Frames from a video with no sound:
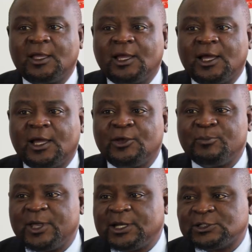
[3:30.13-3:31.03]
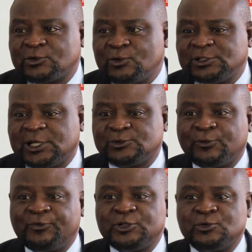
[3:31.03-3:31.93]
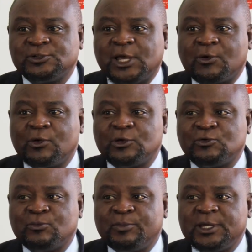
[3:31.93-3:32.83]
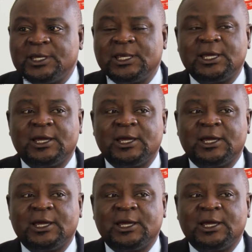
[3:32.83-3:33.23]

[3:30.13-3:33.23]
uh, Hubertus Clausius officials are going to be